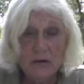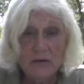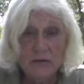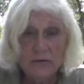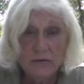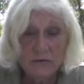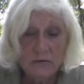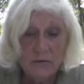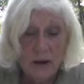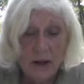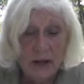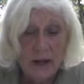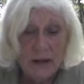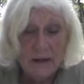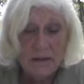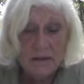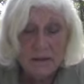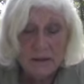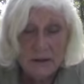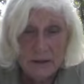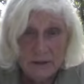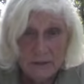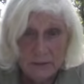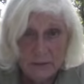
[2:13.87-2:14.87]
Try
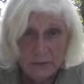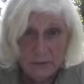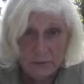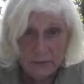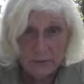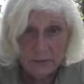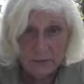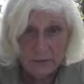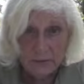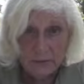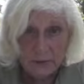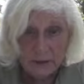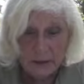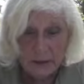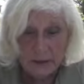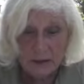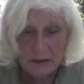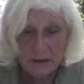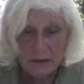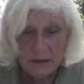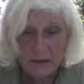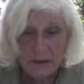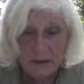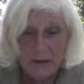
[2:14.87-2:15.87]
this for the
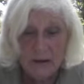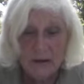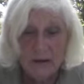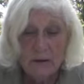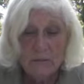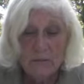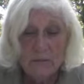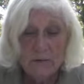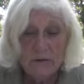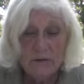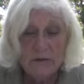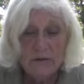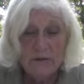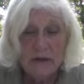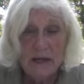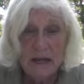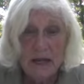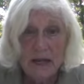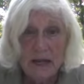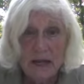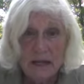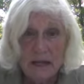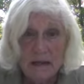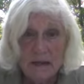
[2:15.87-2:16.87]
week.
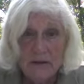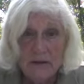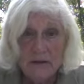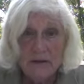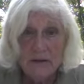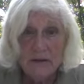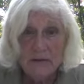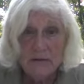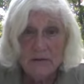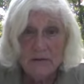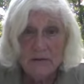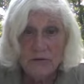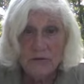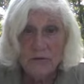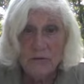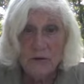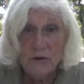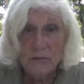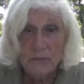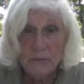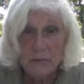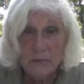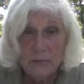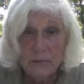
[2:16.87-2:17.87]
Pretend that you
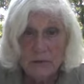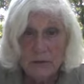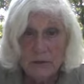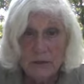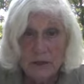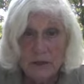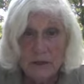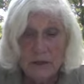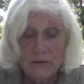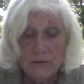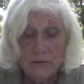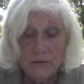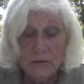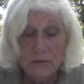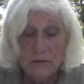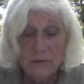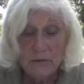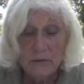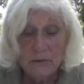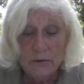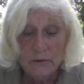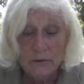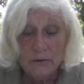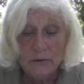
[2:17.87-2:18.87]
are pulling your
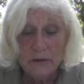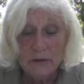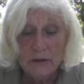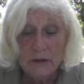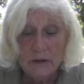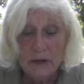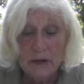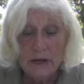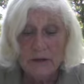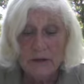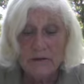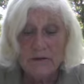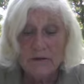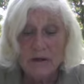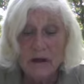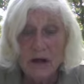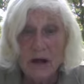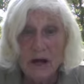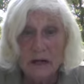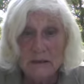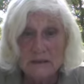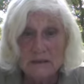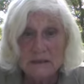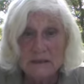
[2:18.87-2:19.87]
burden as
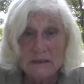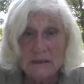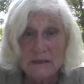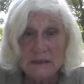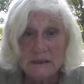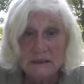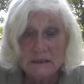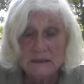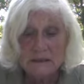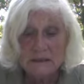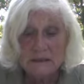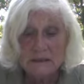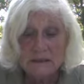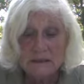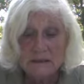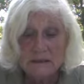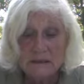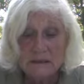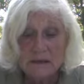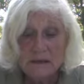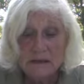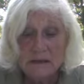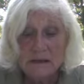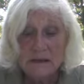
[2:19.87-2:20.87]
oxen did
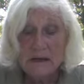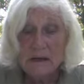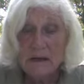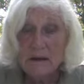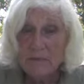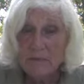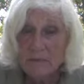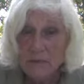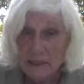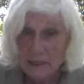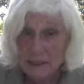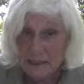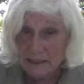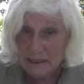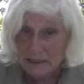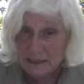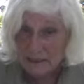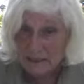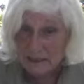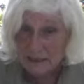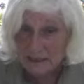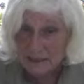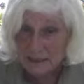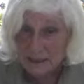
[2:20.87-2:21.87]
but
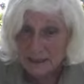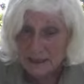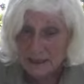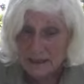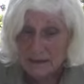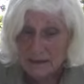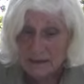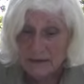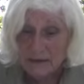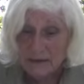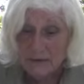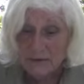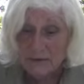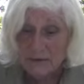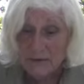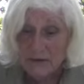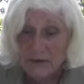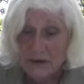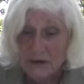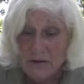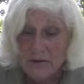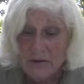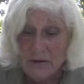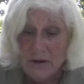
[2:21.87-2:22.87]
instead of
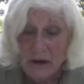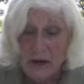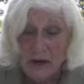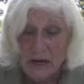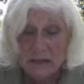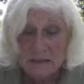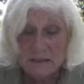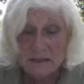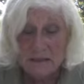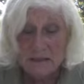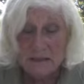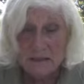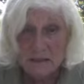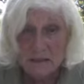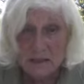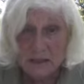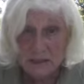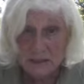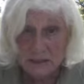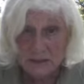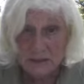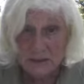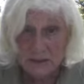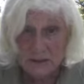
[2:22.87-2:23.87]
another oxen
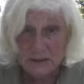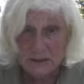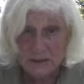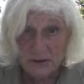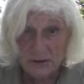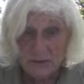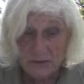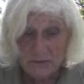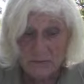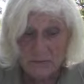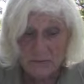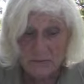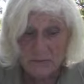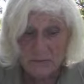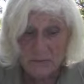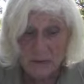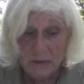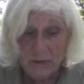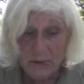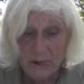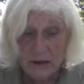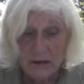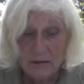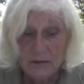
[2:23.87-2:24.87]
next to you,
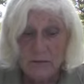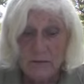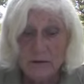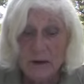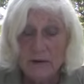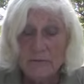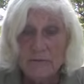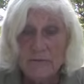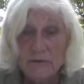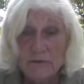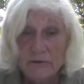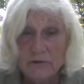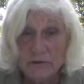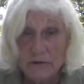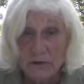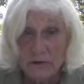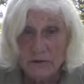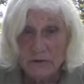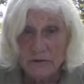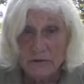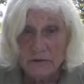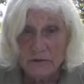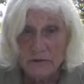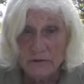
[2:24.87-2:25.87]
you have
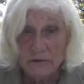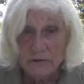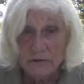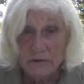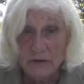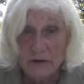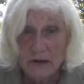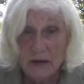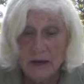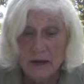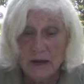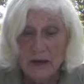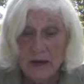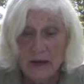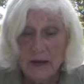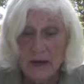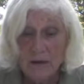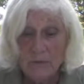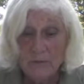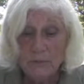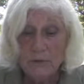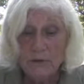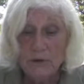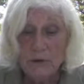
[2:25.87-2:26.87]
Jesus
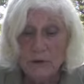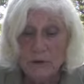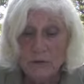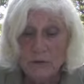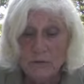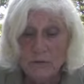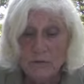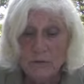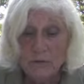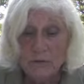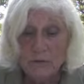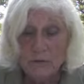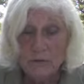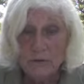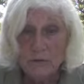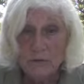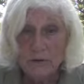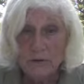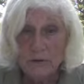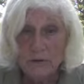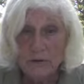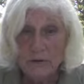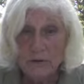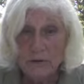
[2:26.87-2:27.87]
helping you with your
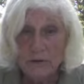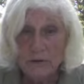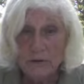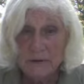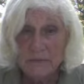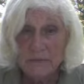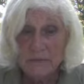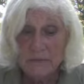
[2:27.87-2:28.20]
burden.